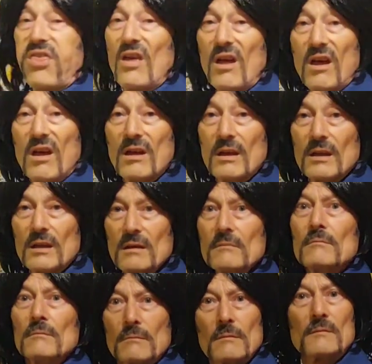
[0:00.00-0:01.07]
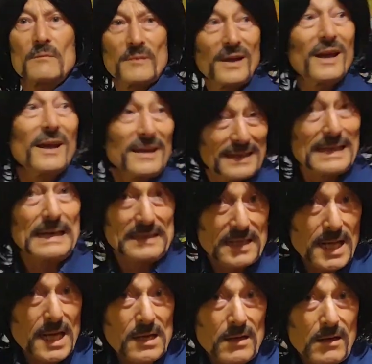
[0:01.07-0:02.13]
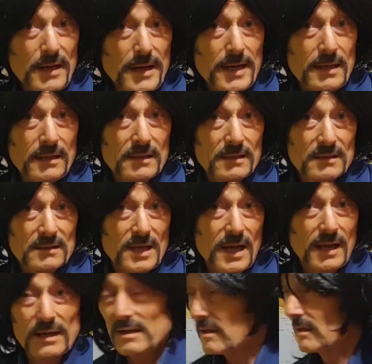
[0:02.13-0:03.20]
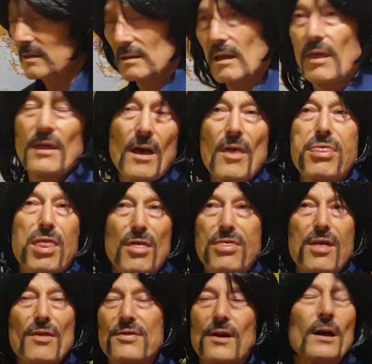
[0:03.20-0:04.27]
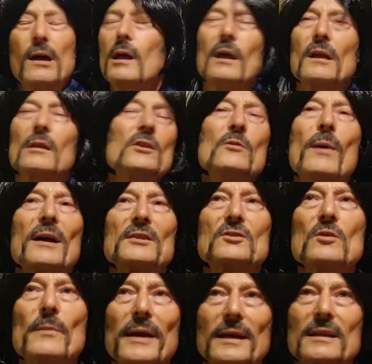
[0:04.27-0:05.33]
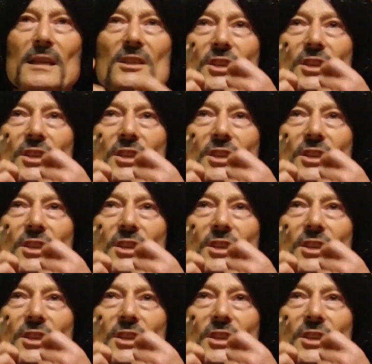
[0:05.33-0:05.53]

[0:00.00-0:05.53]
F. Casino, eh? Cioè, the. You must make the